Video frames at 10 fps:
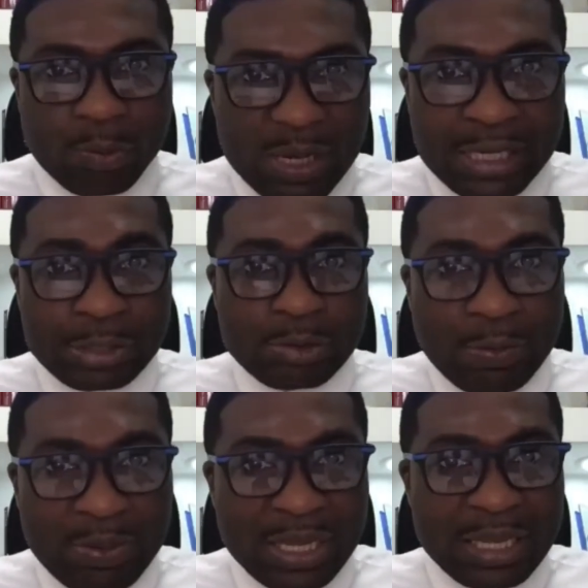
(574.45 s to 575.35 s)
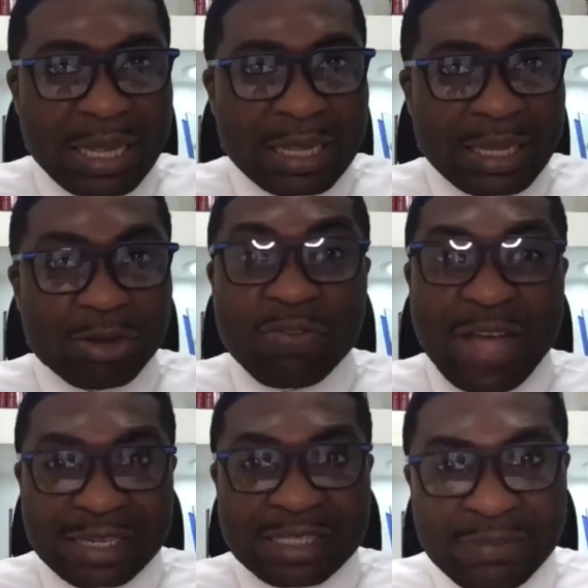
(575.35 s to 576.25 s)
We need to be a kind of
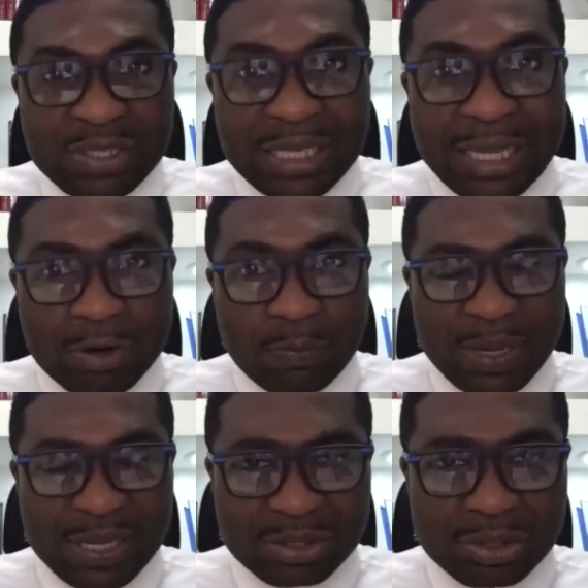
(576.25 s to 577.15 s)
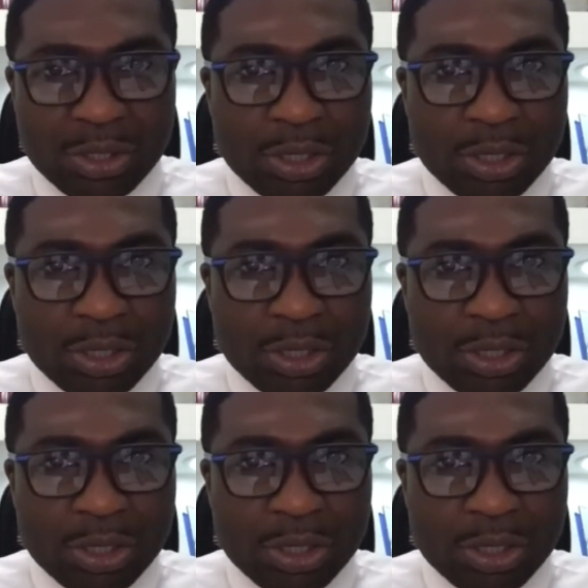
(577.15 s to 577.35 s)
activity kind of person.